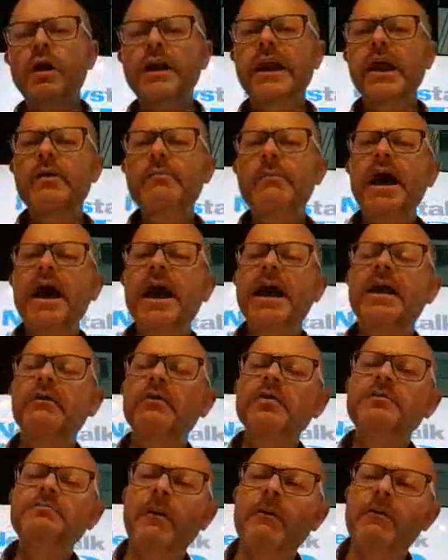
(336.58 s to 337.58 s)
What do you mean
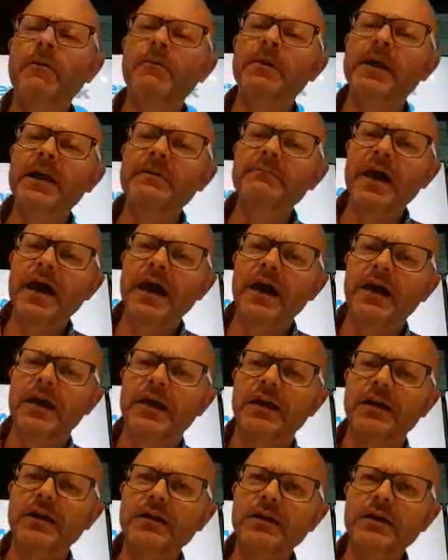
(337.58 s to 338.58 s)
it was probably
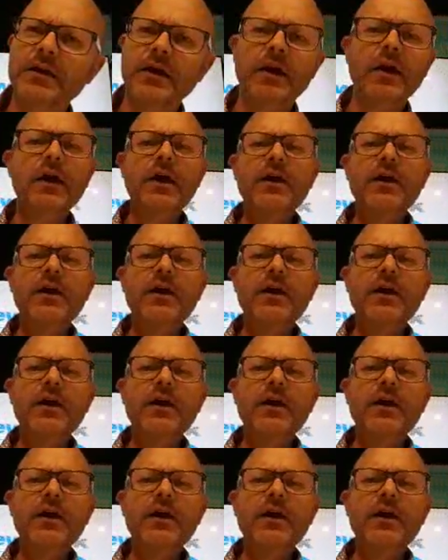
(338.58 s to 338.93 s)
me?